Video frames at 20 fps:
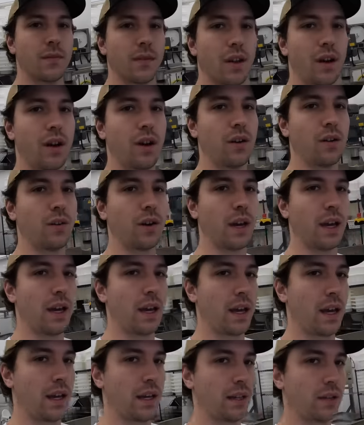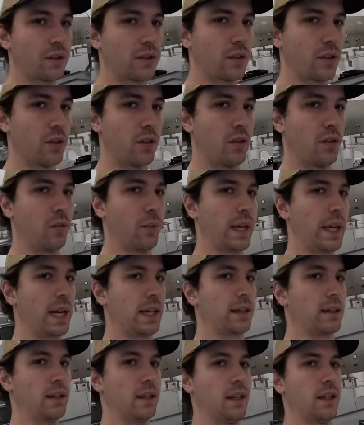All right, so we
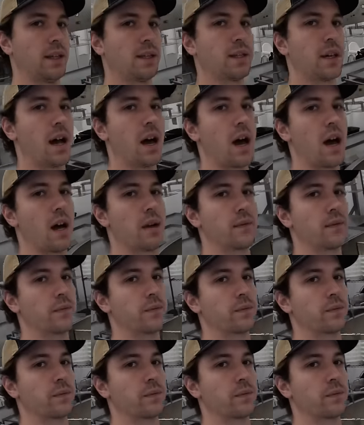got the lids off.